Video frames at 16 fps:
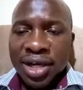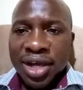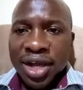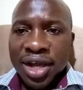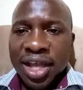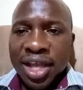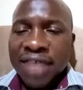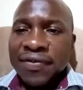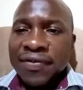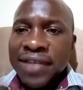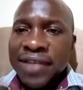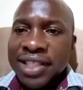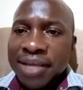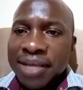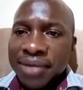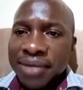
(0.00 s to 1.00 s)
If there's
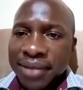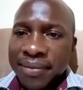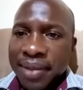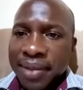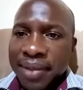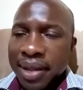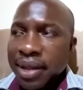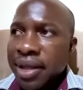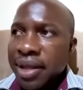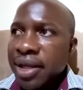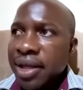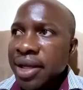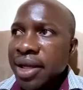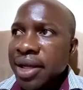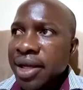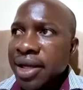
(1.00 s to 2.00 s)
something
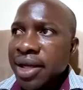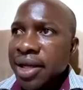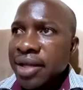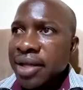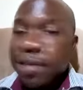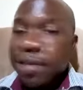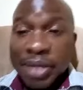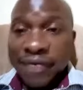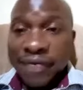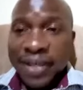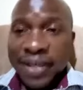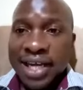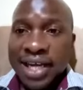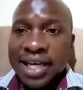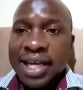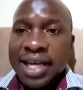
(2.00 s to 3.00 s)

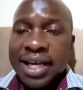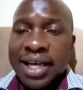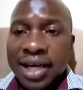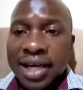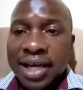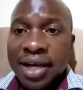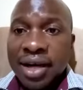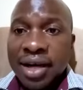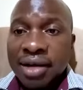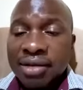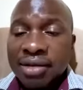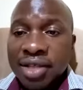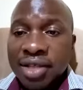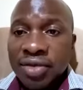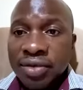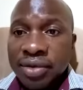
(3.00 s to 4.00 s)
specifically like the
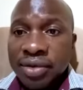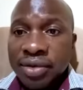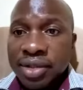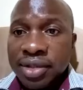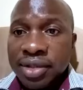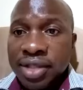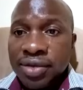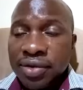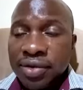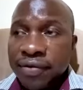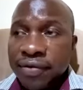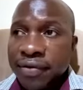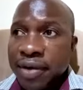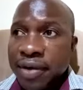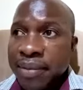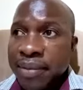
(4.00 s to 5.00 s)
issue
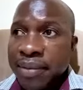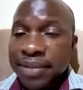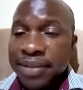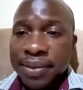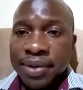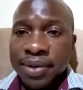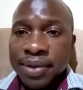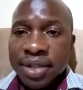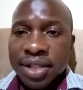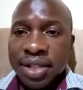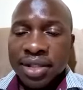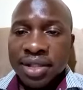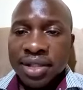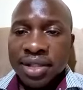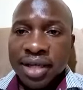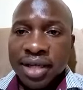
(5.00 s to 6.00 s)
of multiple
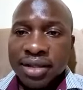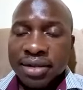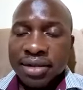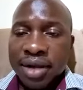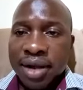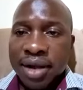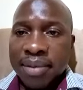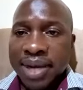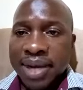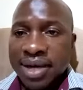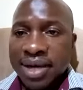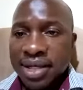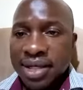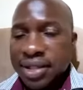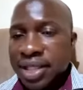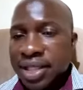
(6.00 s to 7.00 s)
sex
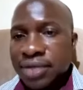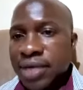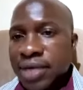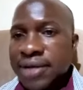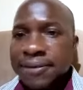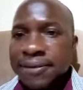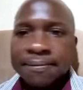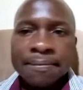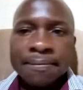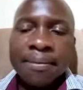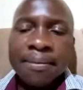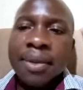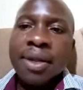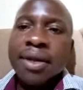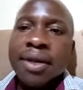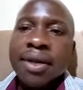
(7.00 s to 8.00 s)
partners, that one
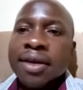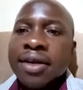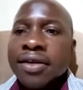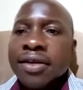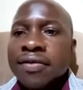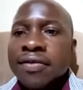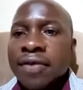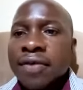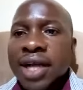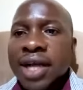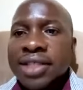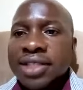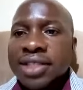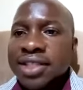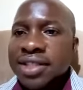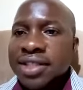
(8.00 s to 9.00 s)
for
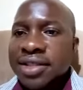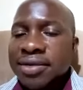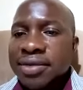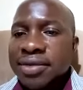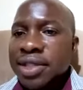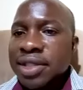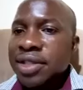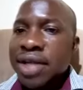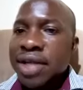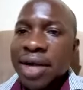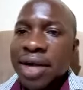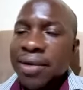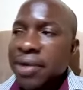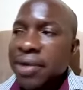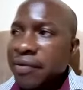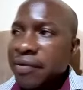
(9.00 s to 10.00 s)
us with
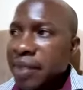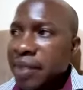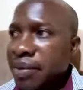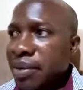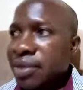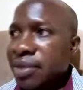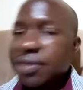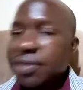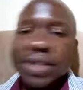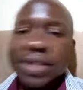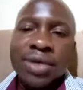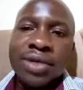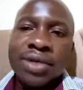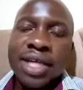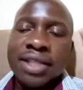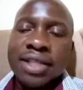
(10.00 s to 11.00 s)
how we have been brought, we
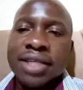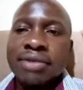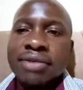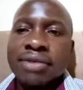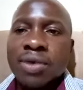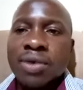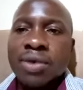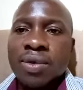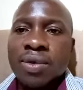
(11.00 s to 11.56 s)
know that one no.